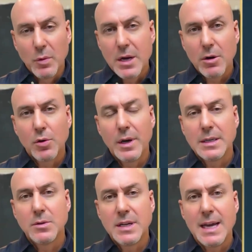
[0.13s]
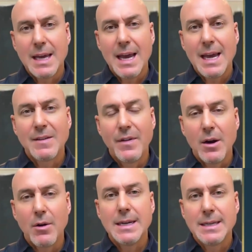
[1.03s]
we are going to take a
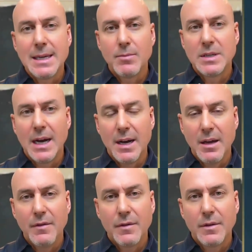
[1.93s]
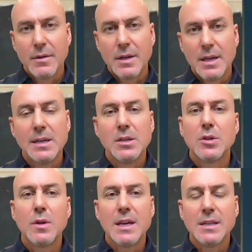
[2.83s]
very deep dive
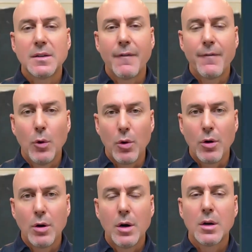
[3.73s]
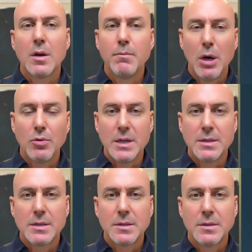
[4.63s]
into these 4
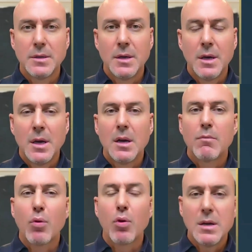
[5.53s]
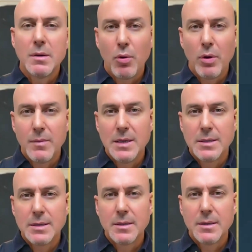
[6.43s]
components:
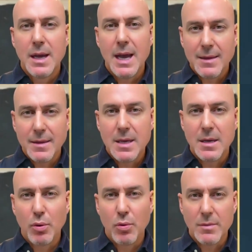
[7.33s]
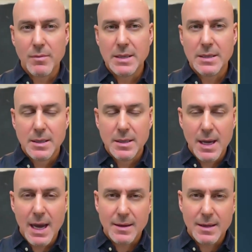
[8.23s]
pre-appointment, at the appointment,
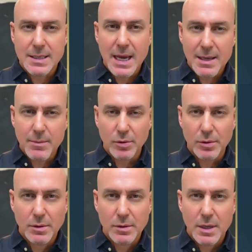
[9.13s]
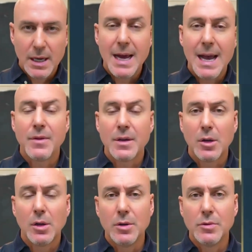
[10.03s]
at the table, and at the
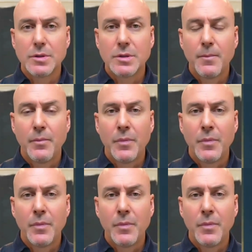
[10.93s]
close.